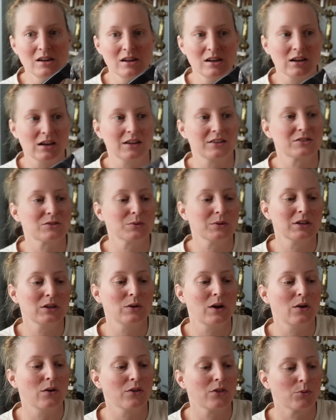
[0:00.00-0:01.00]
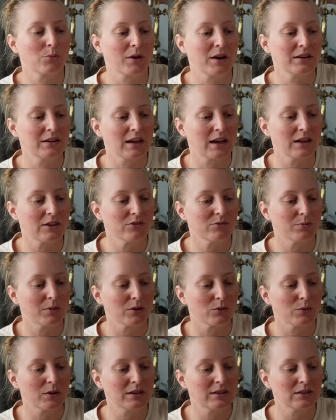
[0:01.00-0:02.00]
Cuts really well with a bread knife,
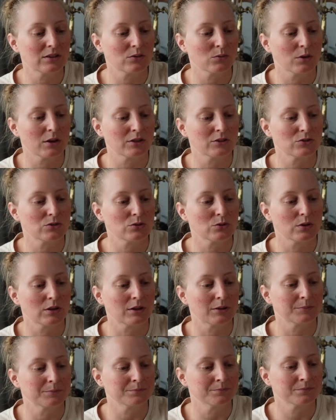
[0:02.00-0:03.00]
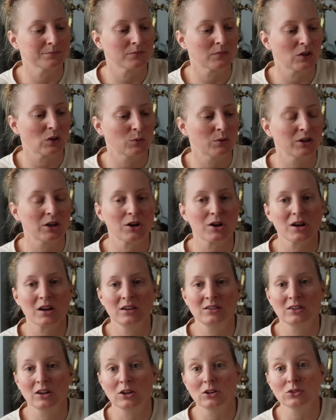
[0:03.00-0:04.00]
but we didn't want to, we'd already
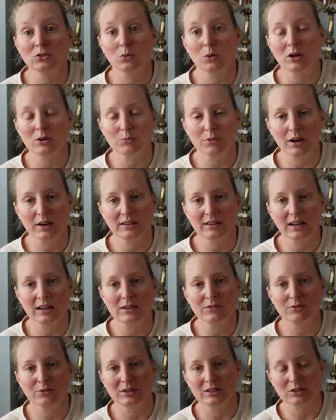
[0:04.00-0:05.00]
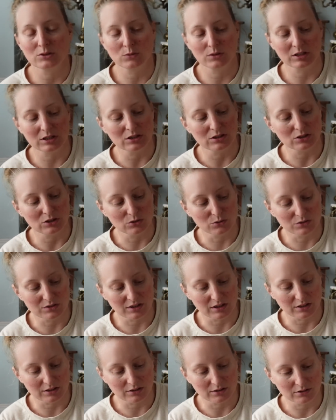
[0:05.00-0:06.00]
dulled one bread knife and we didn't want to use
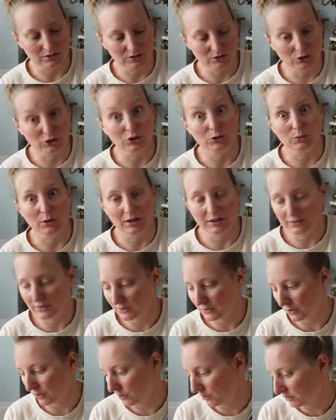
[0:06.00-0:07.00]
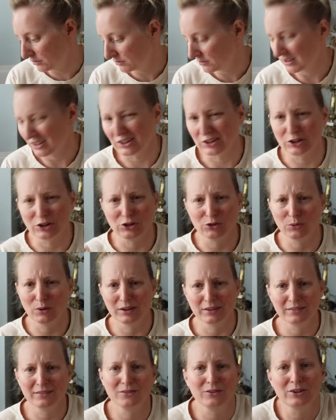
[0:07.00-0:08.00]
our good one, so our good
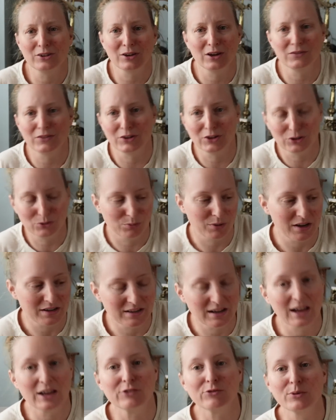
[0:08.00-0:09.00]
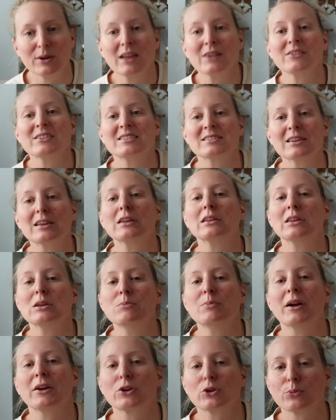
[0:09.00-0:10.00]
one. We don't have a good bread knife. We have a slightly
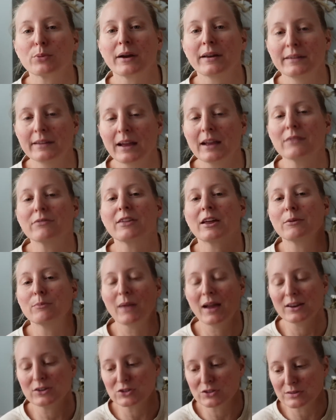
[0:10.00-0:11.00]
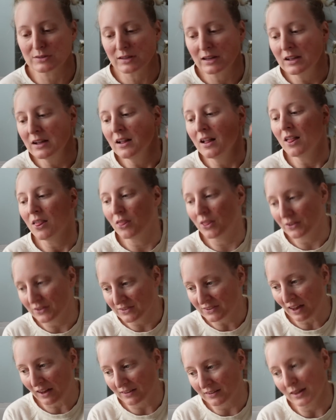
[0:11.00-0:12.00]
better bread knife that matches the
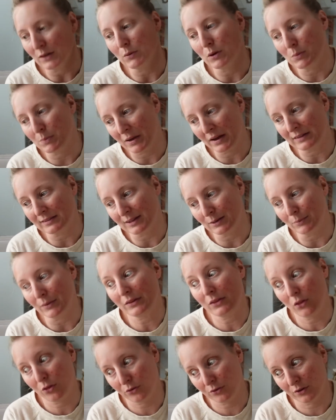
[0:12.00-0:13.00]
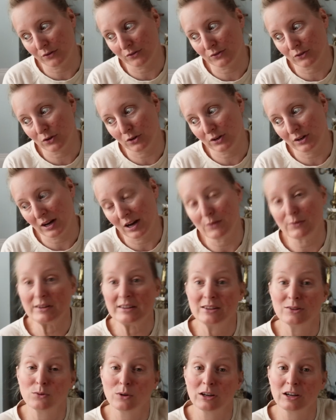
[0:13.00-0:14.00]
set that we picked up at the thrift store, and we
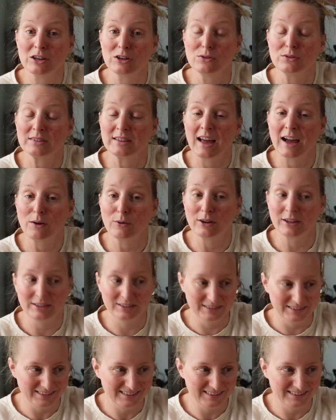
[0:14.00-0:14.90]
didn't want to use that one.